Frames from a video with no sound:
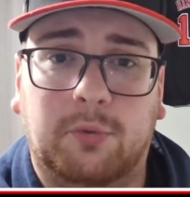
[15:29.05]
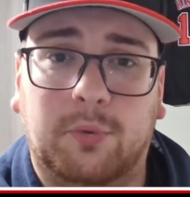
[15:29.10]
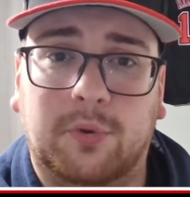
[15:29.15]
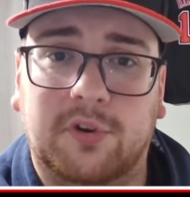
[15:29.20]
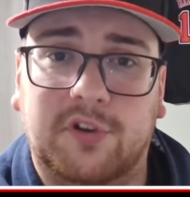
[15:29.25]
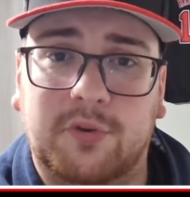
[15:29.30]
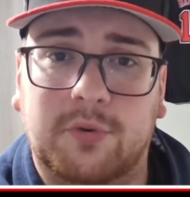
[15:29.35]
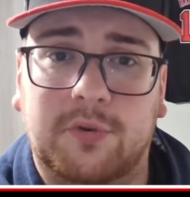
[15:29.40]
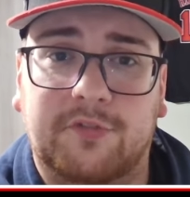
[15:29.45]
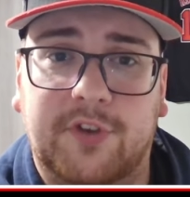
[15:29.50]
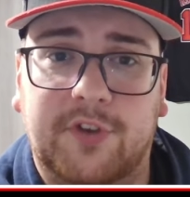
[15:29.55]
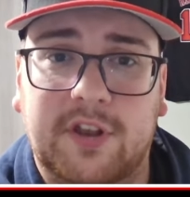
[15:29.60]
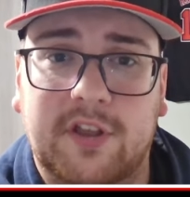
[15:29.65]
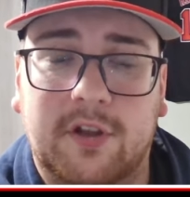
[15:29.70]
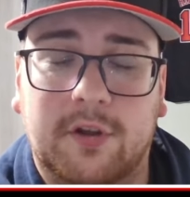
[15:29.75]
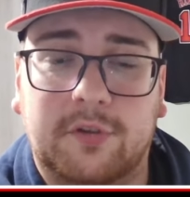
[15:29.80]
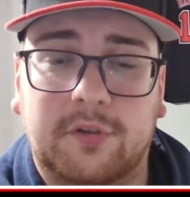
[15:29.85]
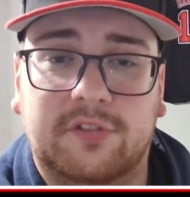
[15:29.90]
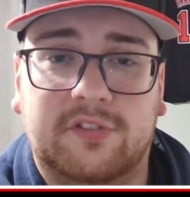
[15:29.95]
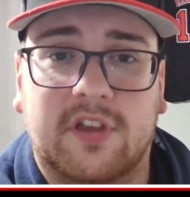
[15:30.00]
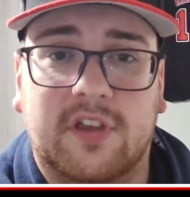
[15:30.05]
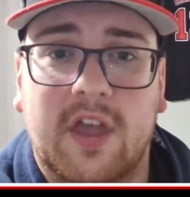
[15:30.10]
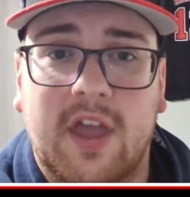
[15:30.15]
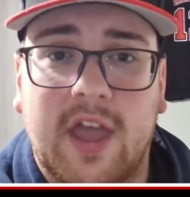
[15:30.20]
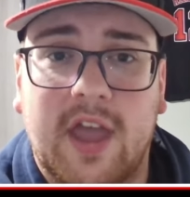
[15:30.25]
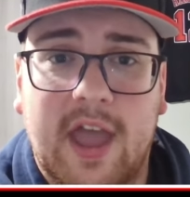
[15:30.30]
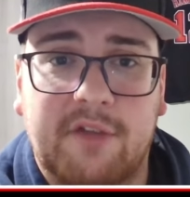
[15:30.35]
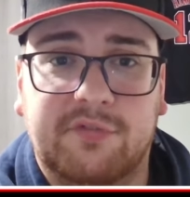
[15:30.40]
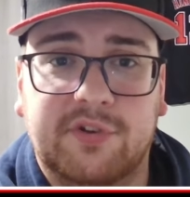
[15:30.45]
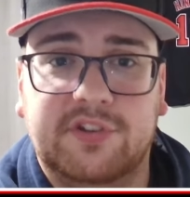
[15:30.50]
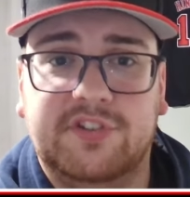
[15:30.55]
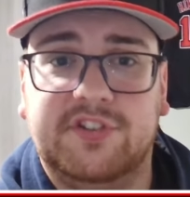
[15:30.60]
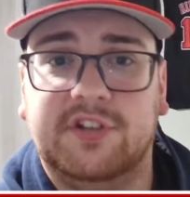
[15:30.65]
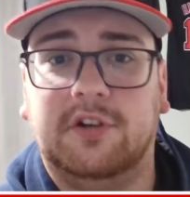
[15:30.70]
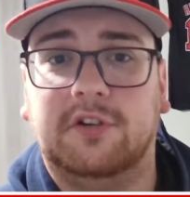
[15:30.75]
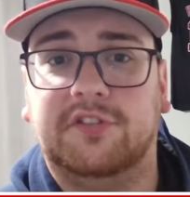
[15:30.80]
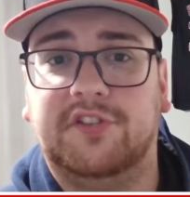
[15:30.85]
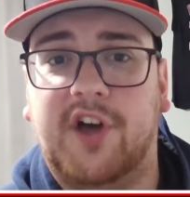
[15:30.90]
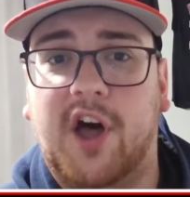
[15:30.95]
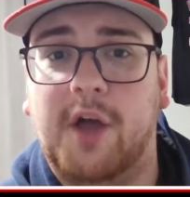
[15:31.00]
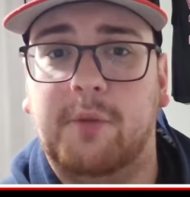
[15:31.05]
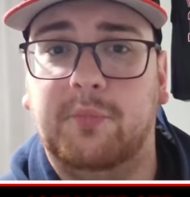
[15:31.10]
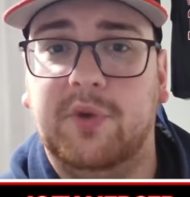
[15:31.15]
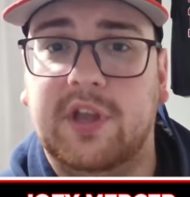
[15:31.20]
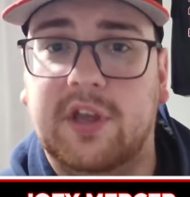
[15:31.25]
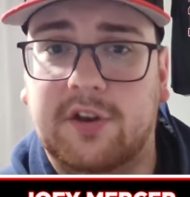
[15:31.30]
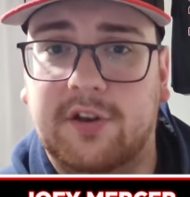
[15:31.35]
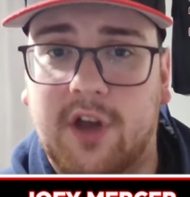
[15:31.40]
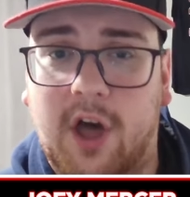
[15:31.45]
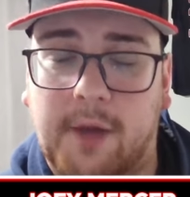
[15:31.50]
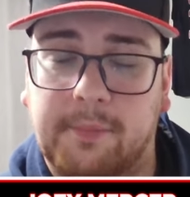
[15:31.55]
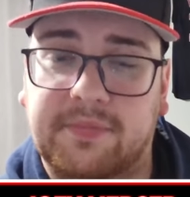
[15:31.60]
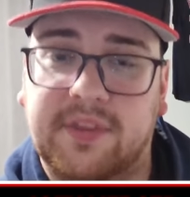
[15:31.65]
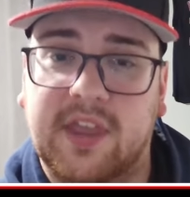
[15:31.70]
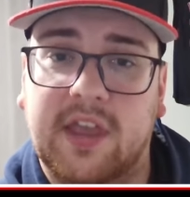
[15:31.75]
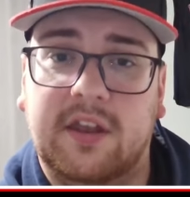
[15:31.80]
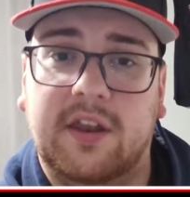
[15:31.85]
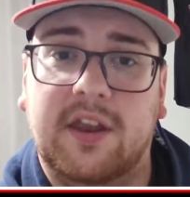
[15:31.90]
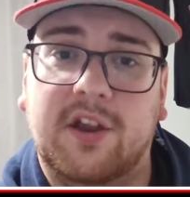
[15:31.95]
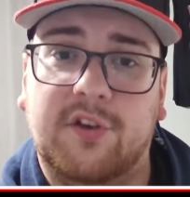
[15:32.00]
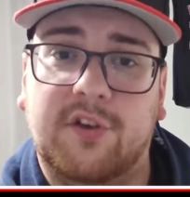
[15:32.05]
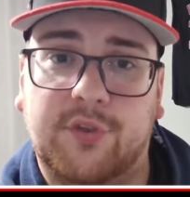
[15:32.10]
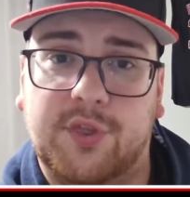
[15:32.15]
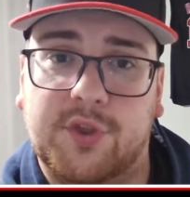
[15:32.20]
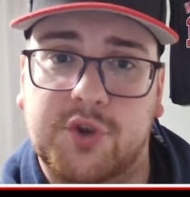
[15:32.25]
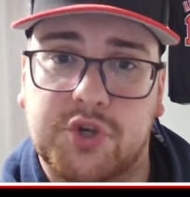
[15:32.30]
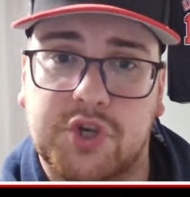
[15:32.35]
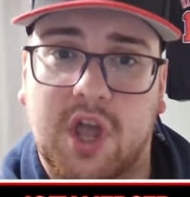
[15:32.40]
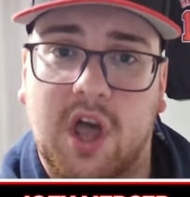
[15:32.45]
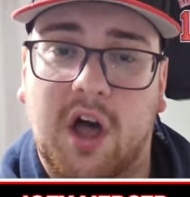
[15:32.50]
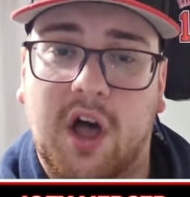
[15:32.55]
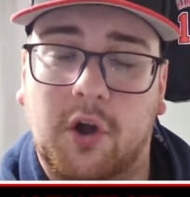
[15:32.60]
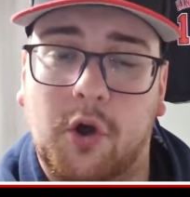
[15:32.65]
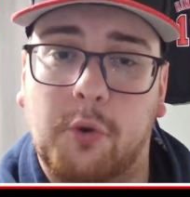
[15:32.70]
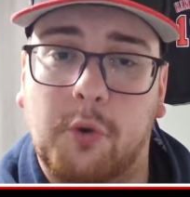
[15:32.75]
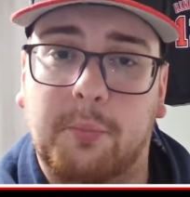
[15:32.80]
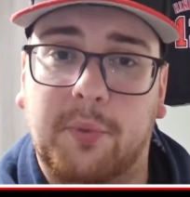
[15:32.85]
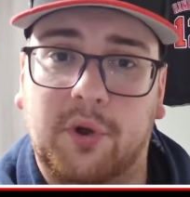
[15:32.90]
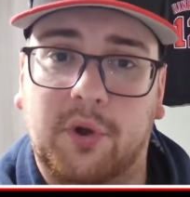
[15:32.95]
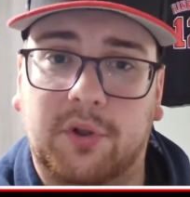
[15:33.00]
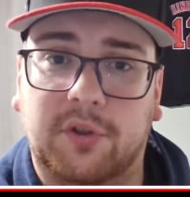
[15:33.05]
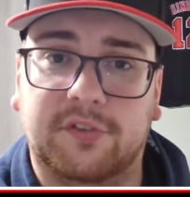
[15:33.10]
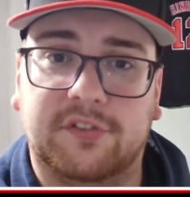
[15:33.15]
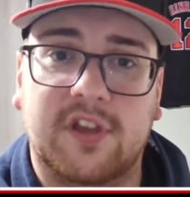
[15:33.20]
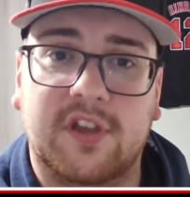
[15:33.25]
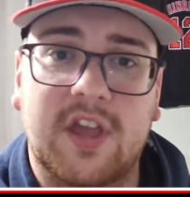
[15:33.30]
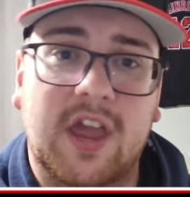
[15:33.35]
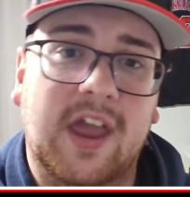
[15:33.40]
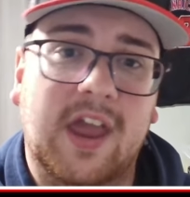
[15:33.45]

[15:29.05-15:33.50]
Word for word: We're doing videos every single time we get an update here for the Chicago Bulls.